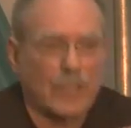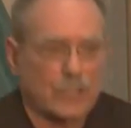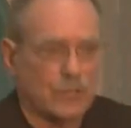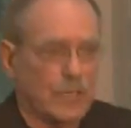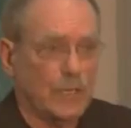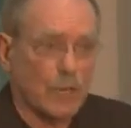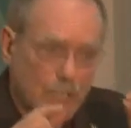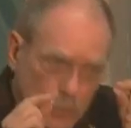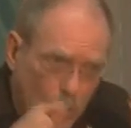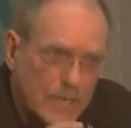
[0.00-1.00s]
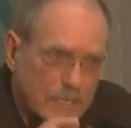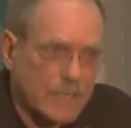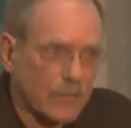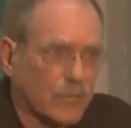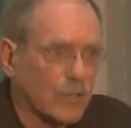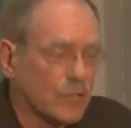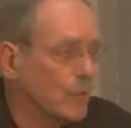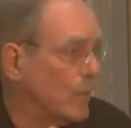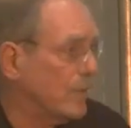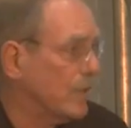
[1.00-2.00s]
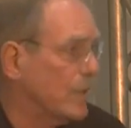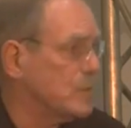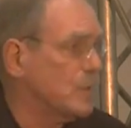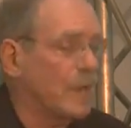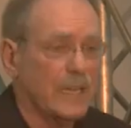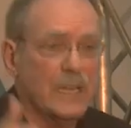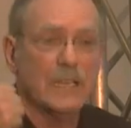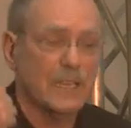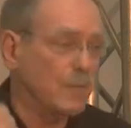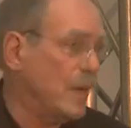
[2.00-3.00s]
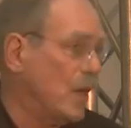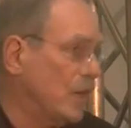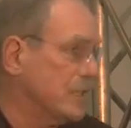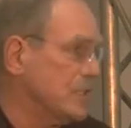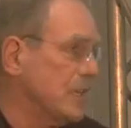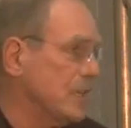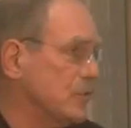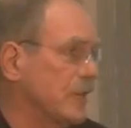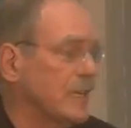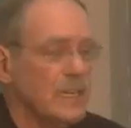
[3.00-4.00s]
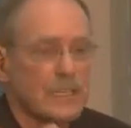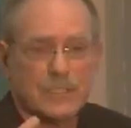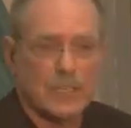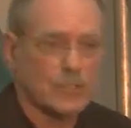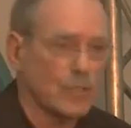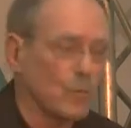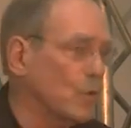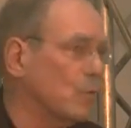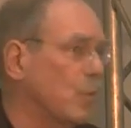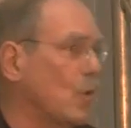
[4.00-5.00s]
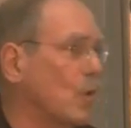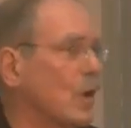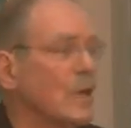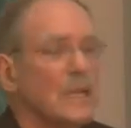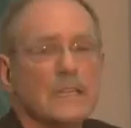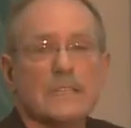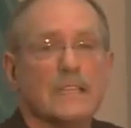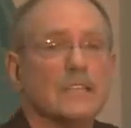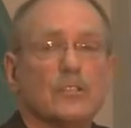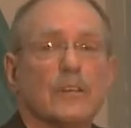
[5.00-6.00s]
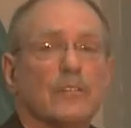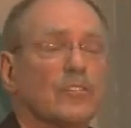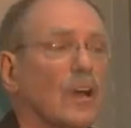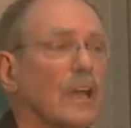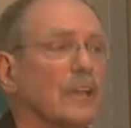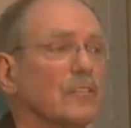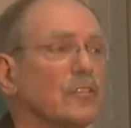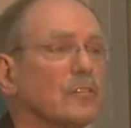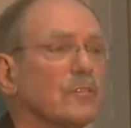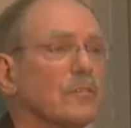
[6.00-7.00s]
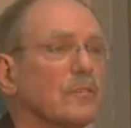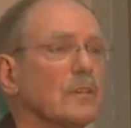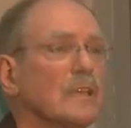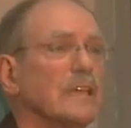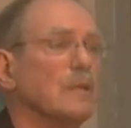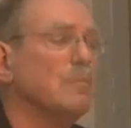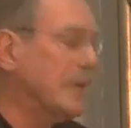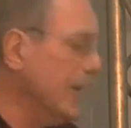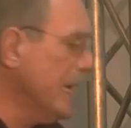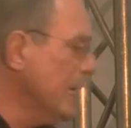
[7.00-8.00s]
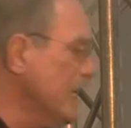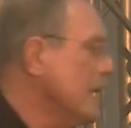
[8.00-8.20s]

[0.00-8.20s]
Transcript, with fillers: century to you, or 20th century, whatever comes to mind, the American century, century of World War, century of science, it began